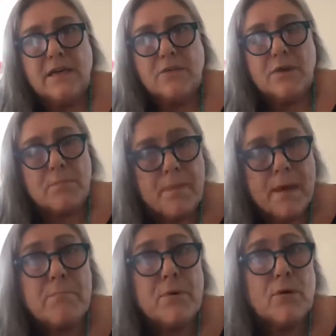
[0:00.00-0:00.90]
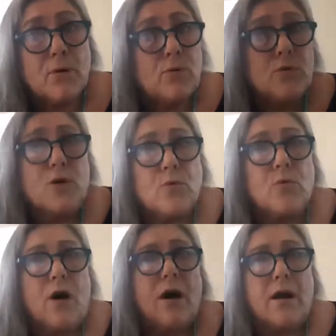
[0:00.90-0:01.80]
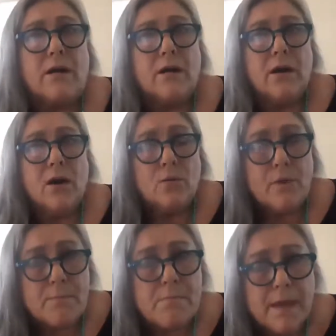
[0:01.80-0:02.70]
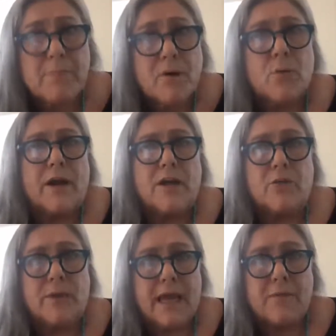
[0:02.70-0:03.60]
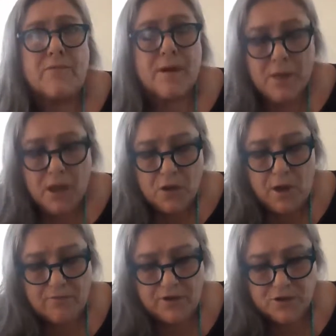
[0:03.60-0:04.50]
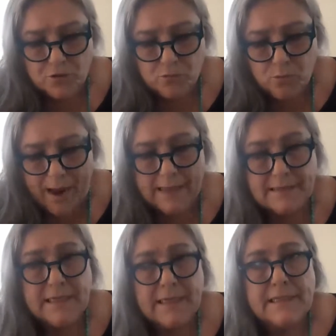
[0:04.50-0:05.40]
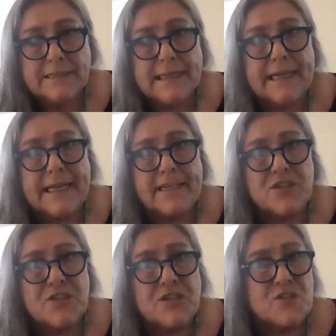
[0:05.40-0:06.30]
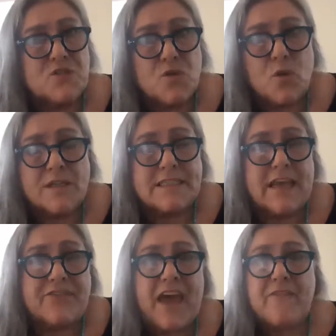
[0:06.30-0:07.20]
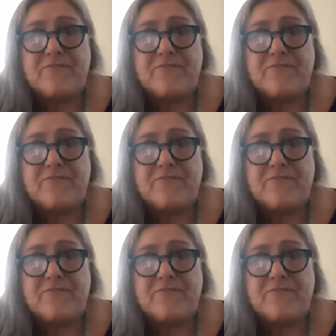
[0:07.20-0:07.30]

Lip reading: Remember who you are. Remember where you came from. You have a direct lineage to source, that